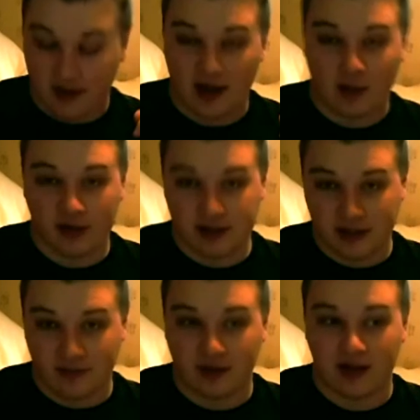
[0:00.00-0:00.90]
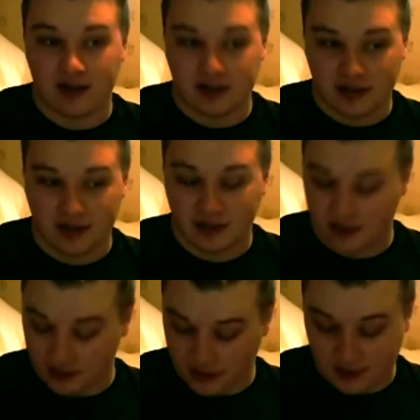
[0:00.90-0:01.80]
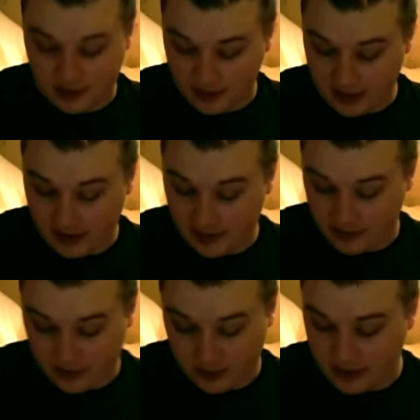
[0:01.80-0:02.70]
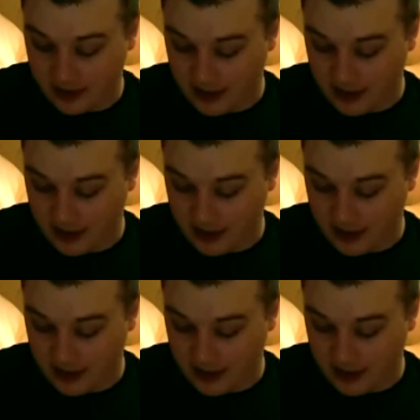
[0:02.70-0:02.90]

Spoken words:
Airbus A380, those are going to be out, as well as the